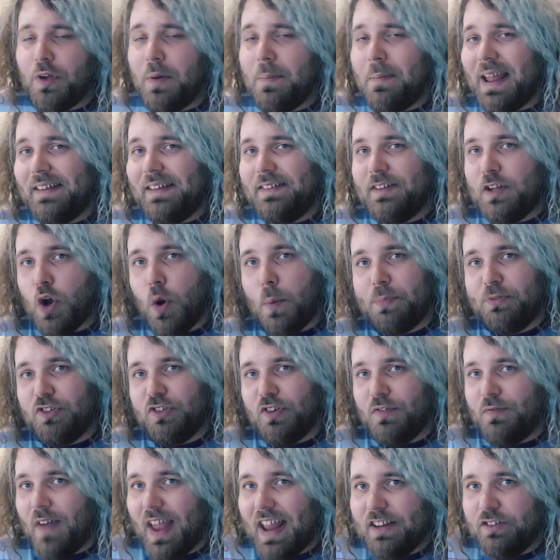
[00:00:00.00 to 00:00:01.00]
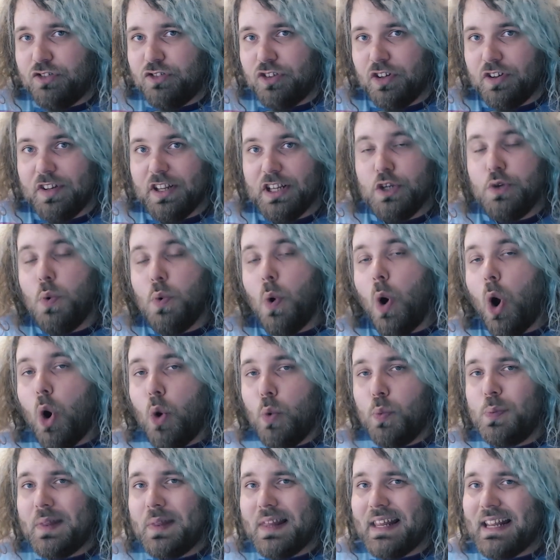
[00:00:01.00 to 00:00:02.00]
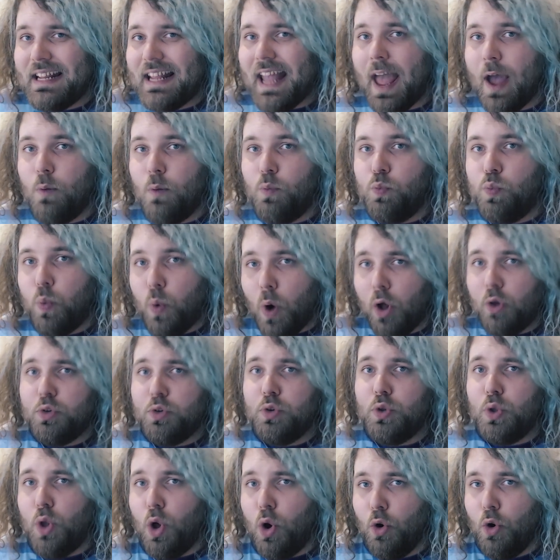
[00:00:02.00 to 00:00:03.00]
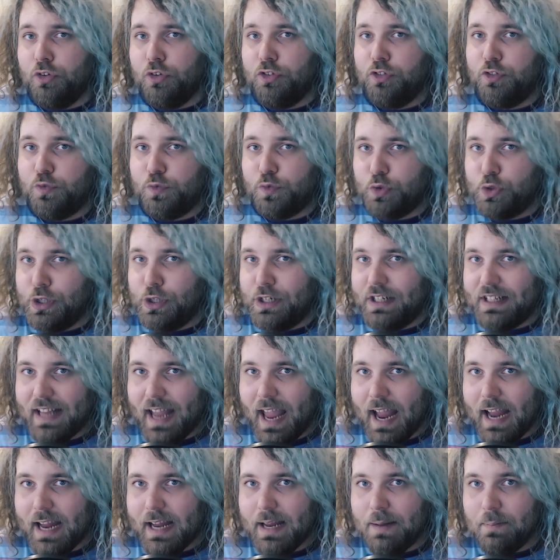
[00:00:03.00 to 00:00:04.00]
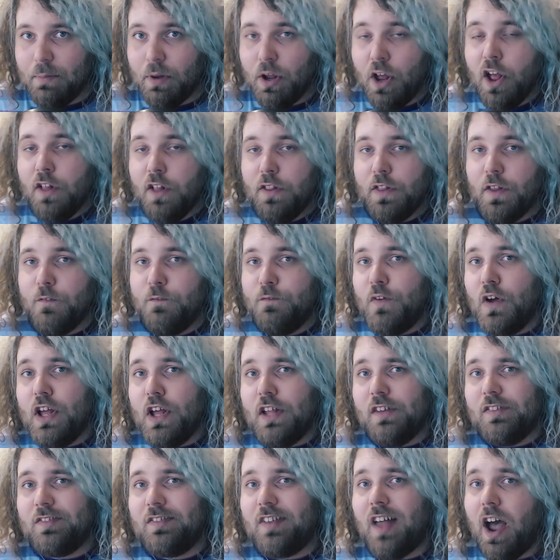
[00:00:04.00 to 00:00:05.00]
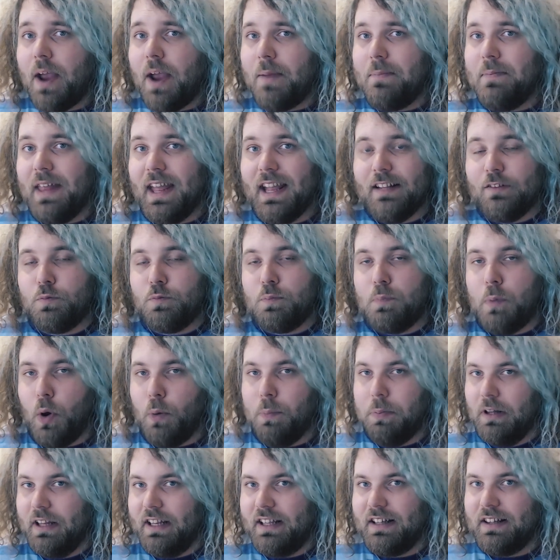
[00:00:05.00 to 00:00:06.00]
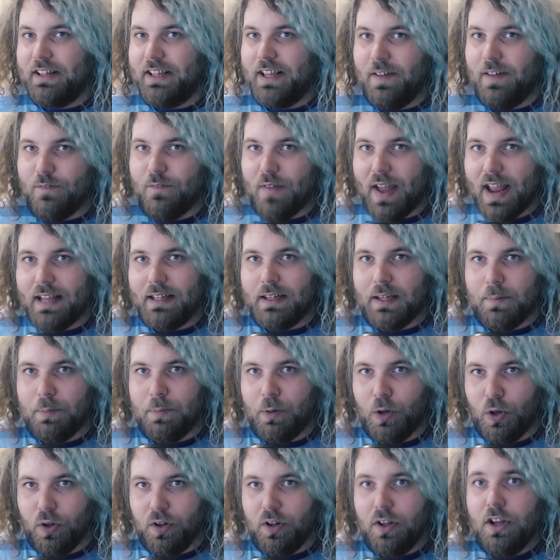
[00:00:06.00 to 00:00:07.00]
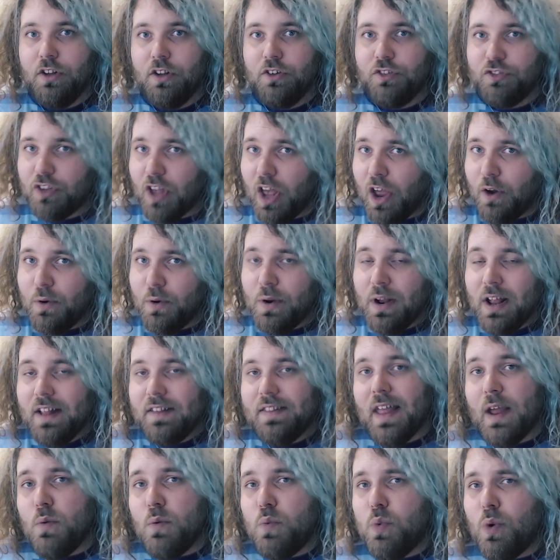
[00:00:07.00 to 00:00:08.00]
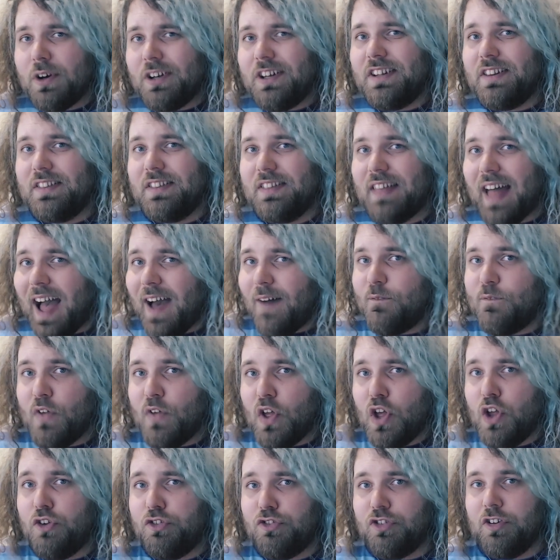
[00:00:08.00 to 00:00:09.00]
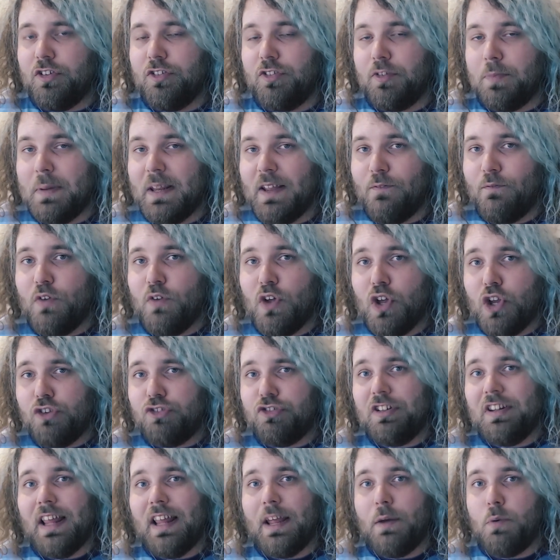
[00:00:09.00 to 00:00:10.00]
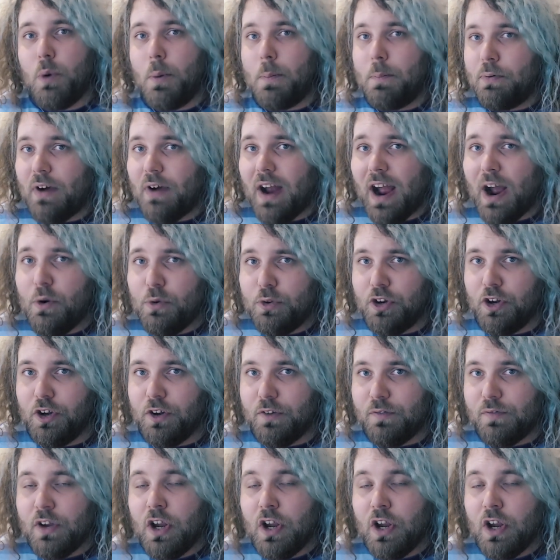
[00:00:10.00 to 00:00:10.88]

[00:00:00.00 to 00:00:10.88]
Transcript: made the observation that you only get one launch for a game, the first time that it's publicly available. So they wanted that version to be a version they were proud of